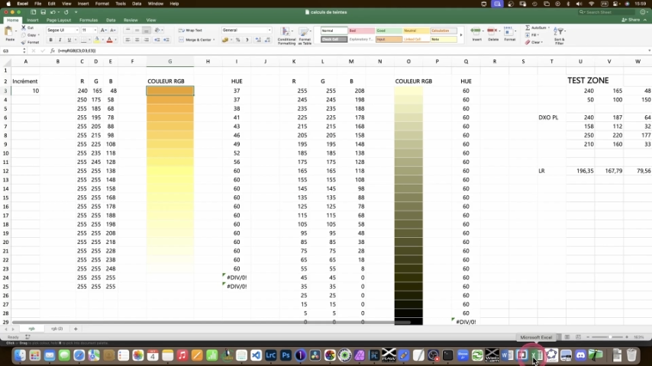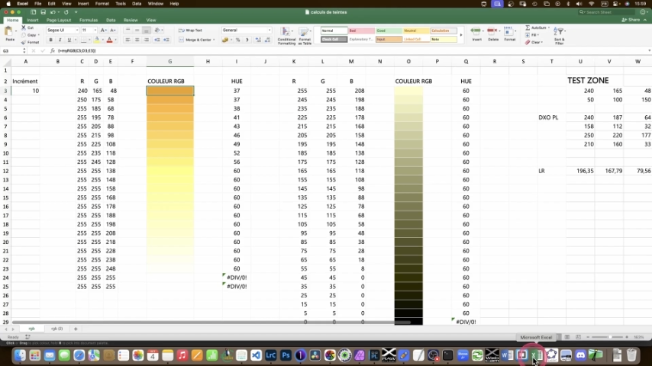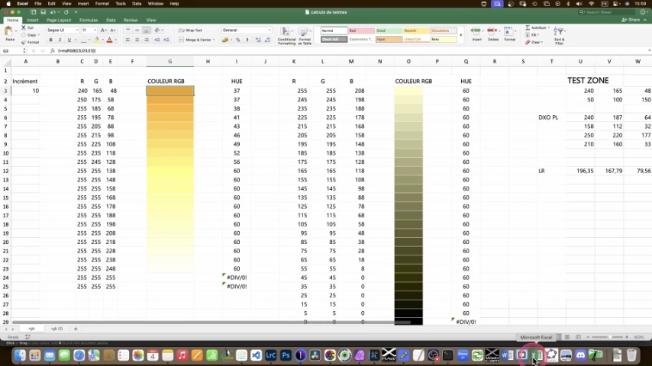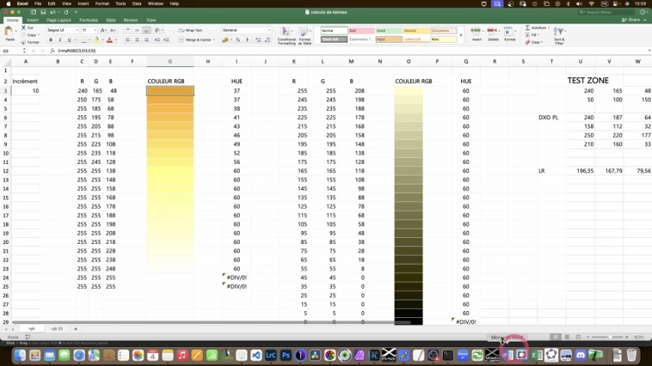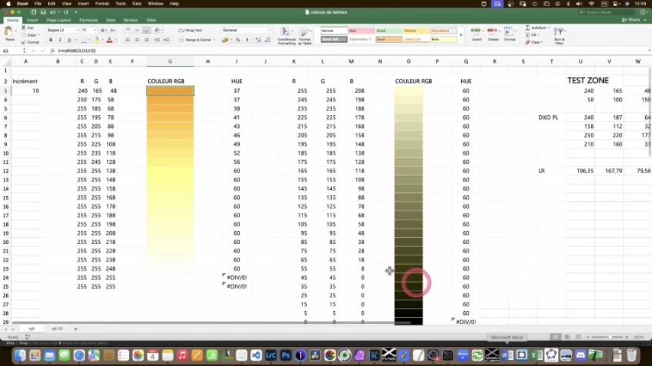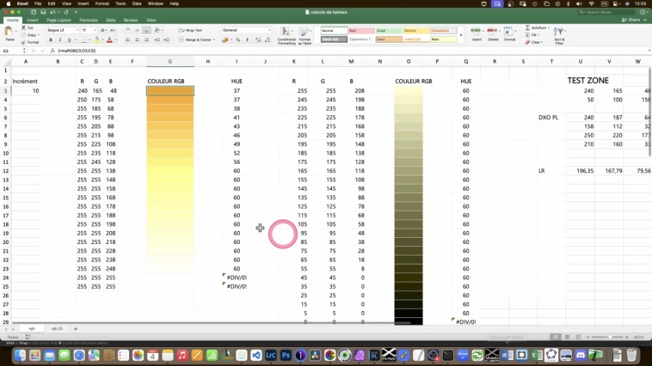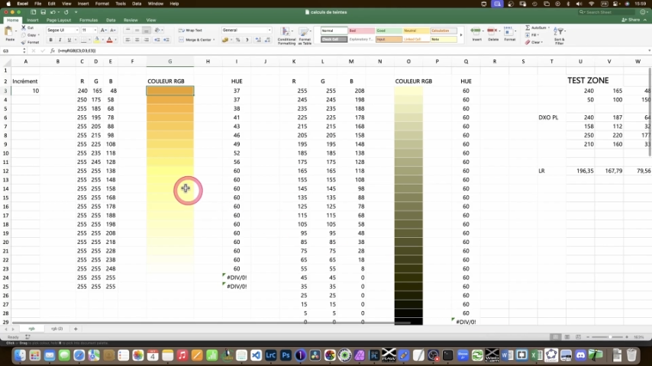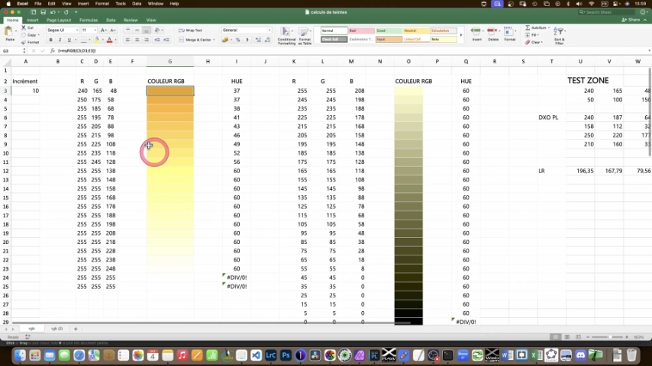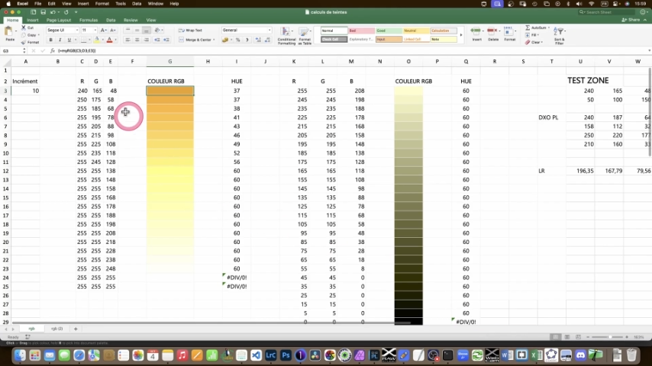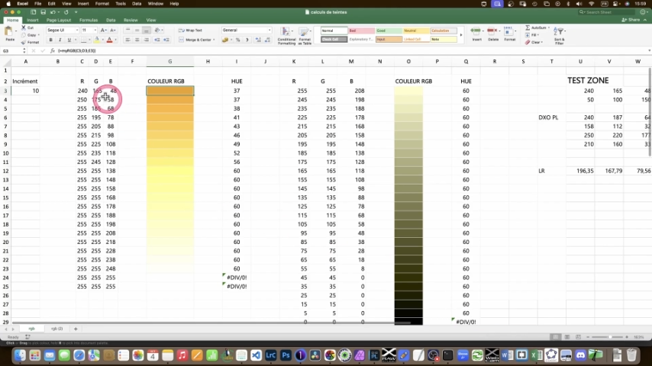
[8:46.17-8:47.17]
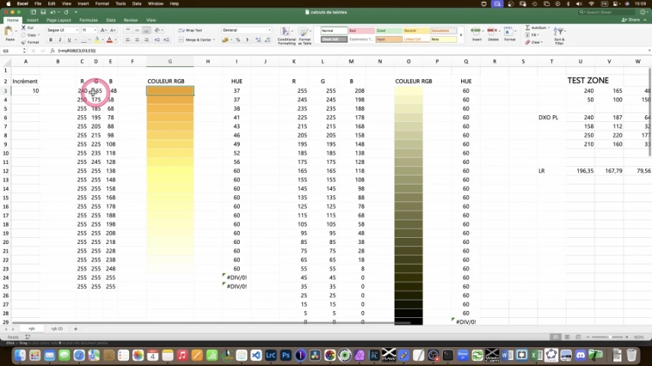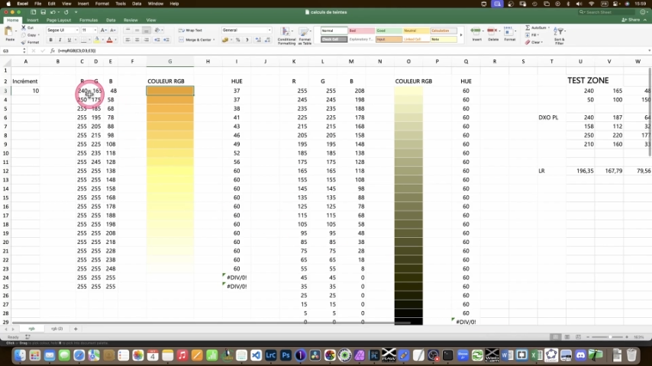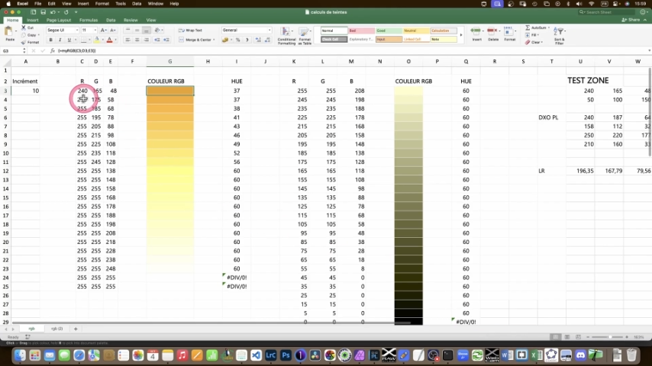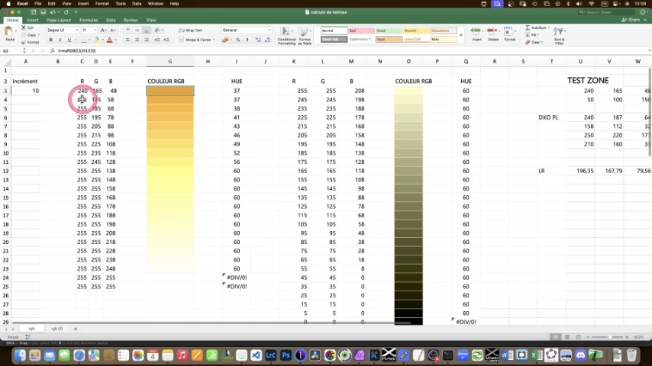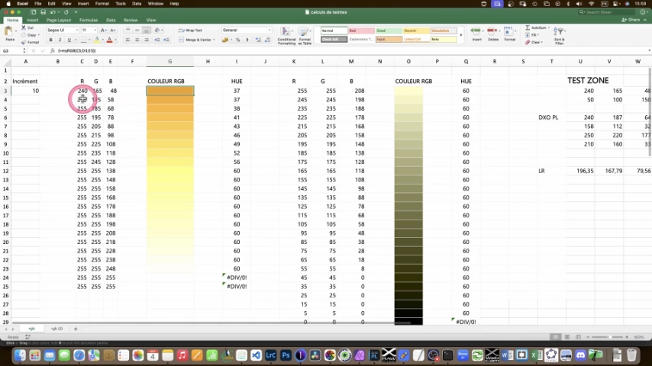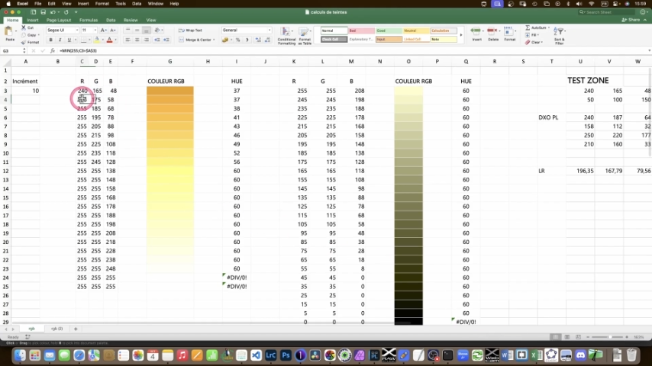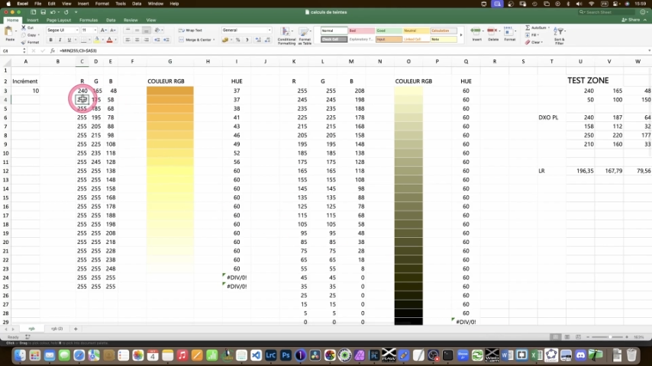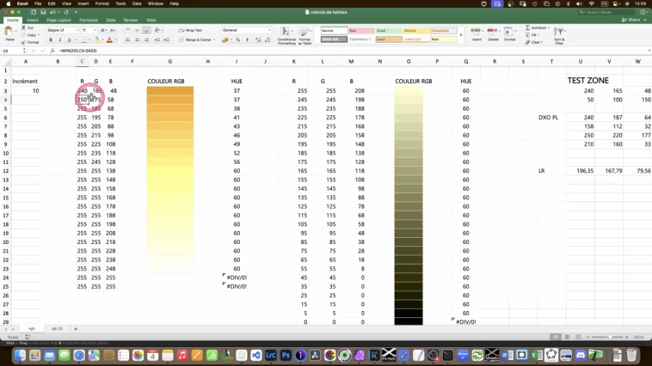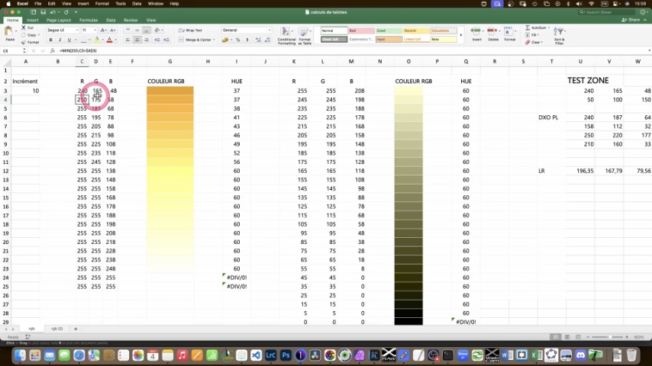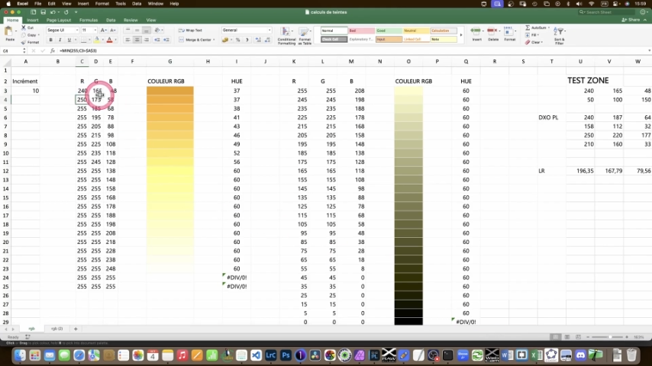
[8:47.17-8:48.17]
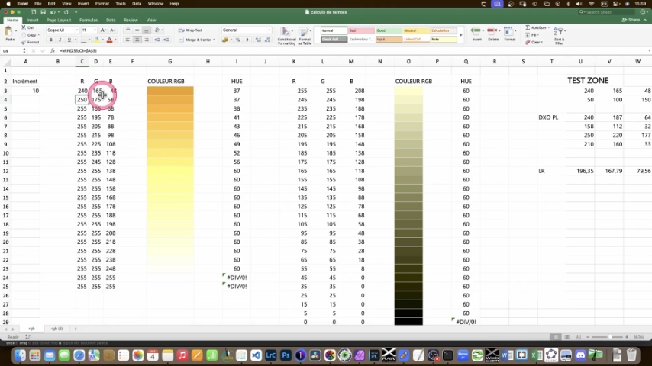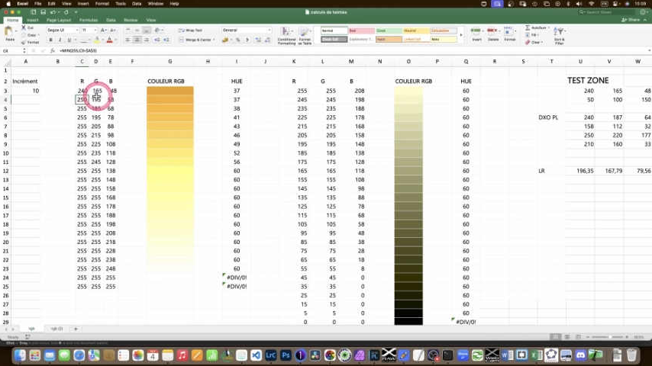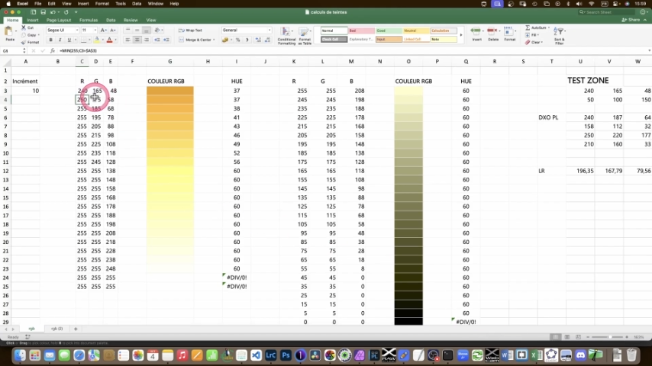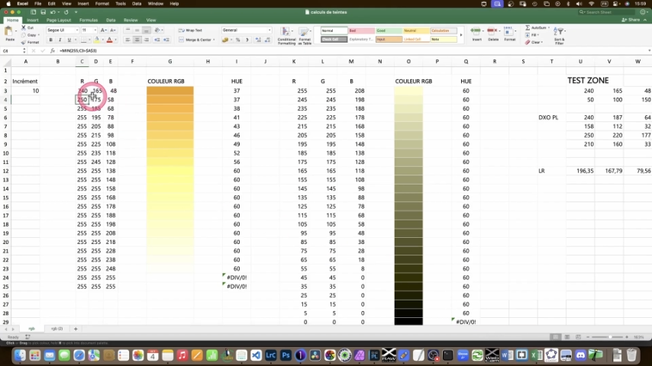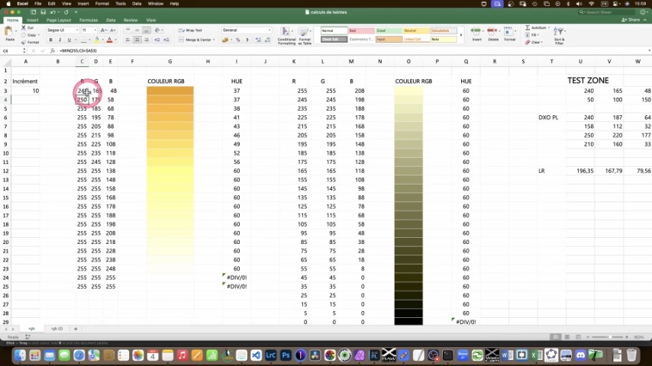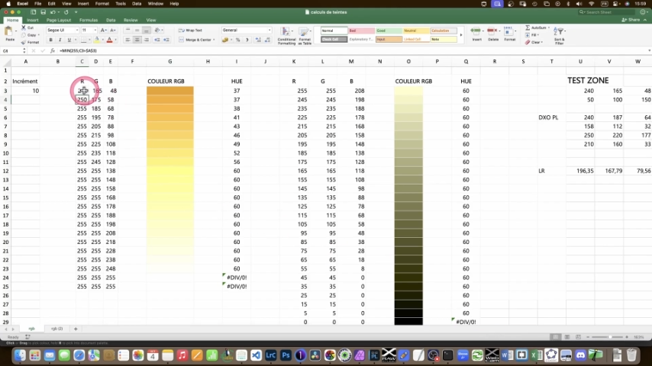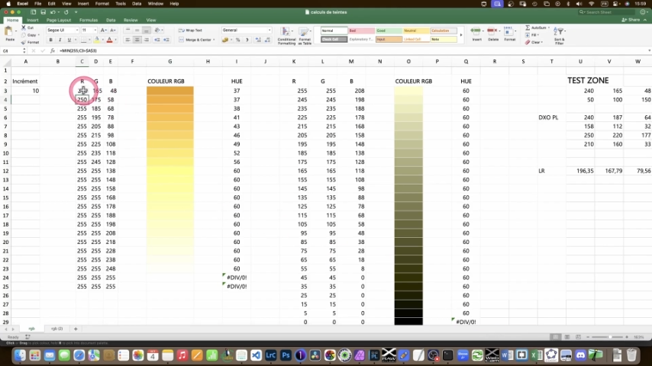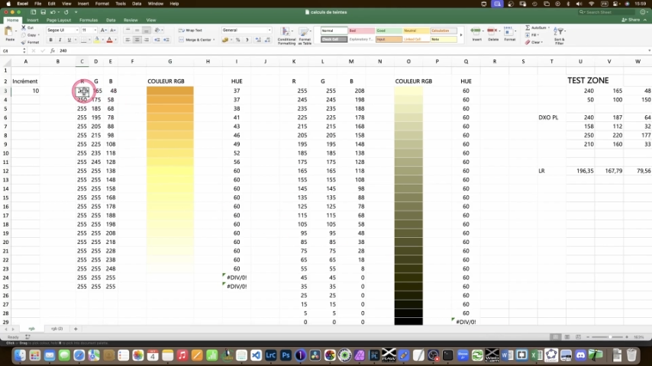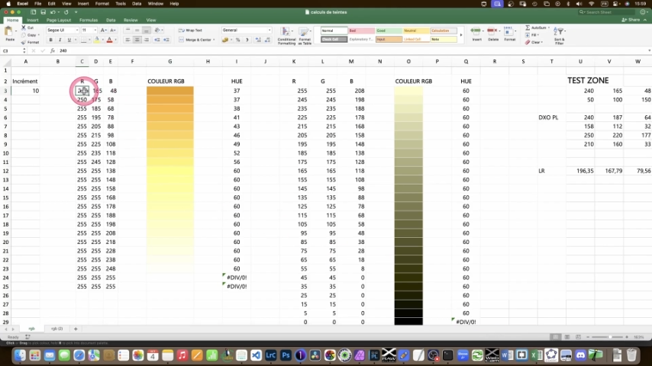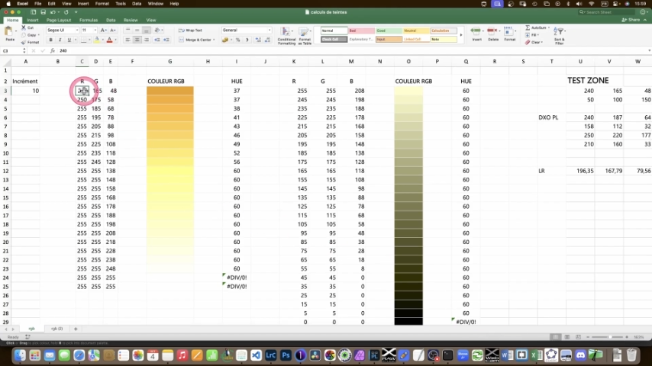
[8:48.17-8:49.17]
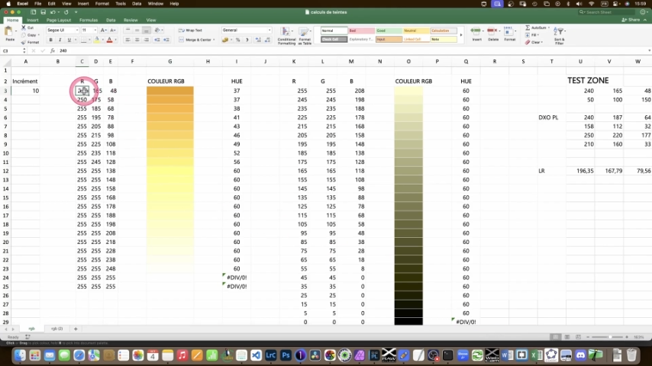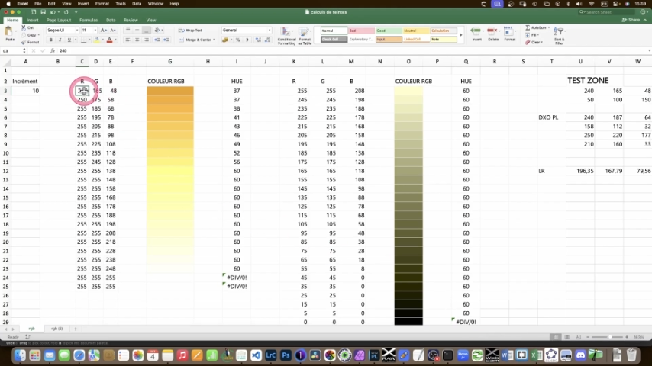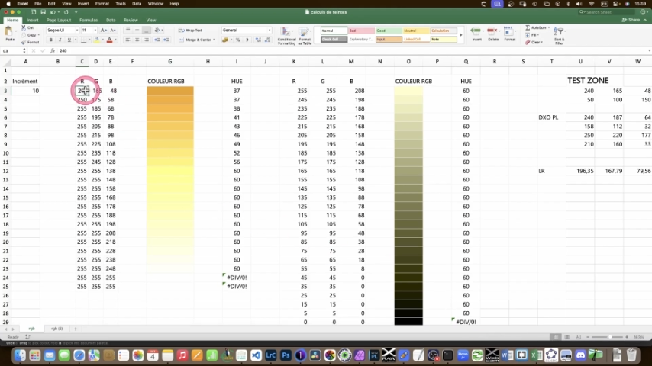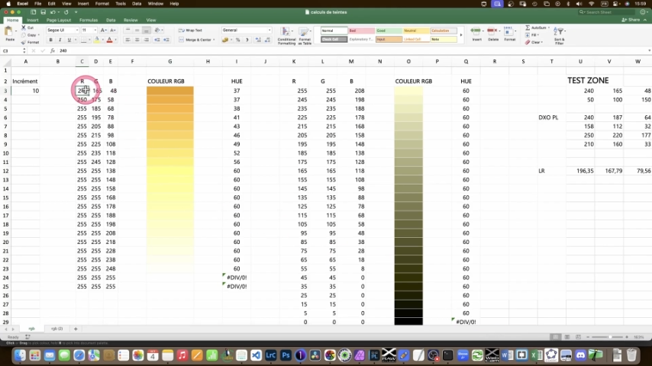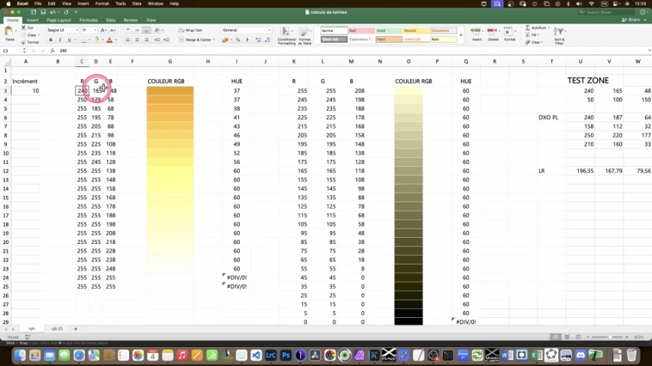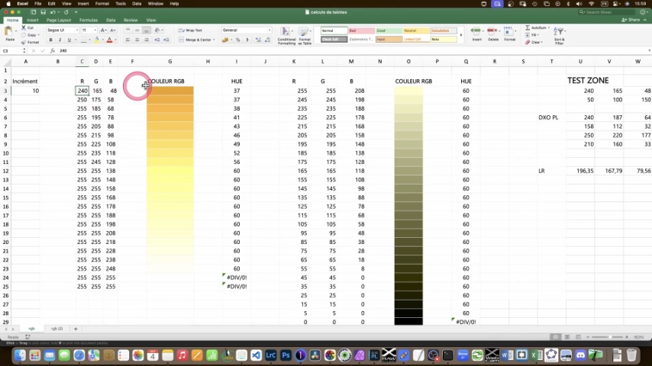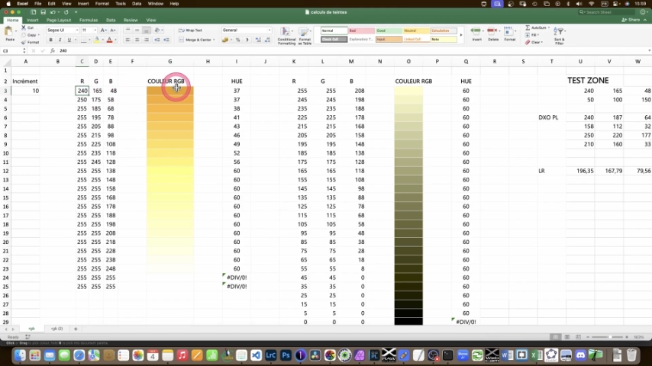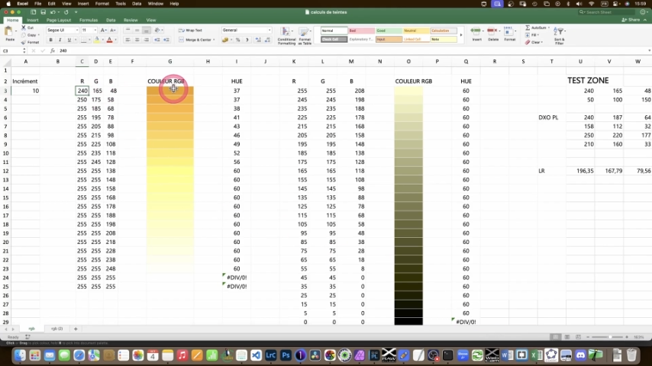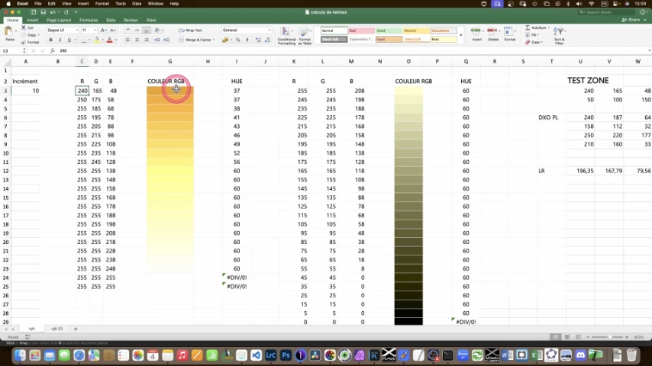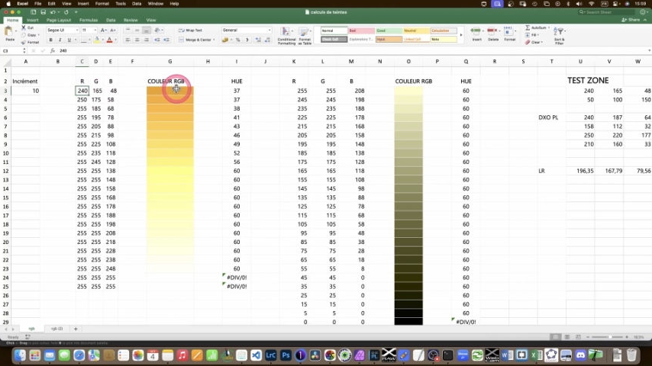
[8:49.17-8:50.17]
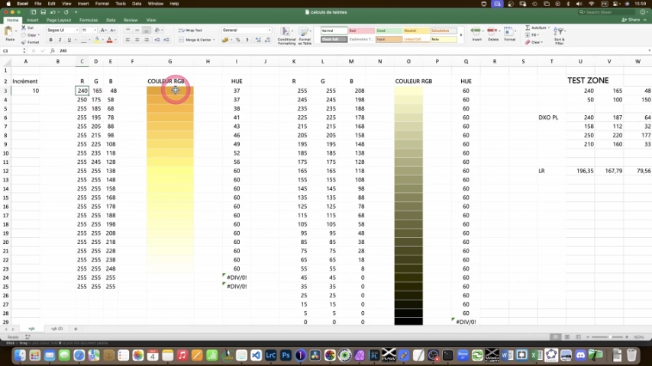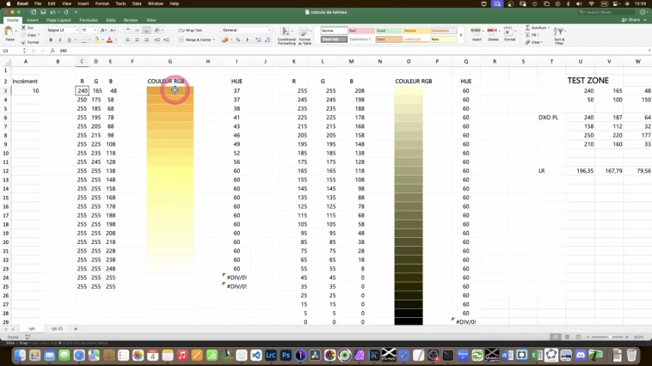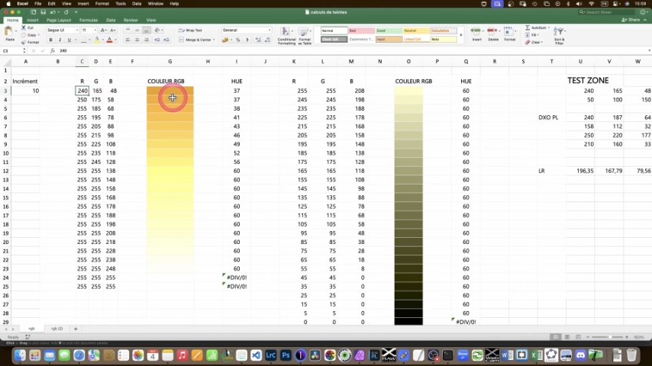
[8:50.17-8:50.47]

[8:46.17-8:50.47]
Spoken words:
No face is visible, so there are no lips to read.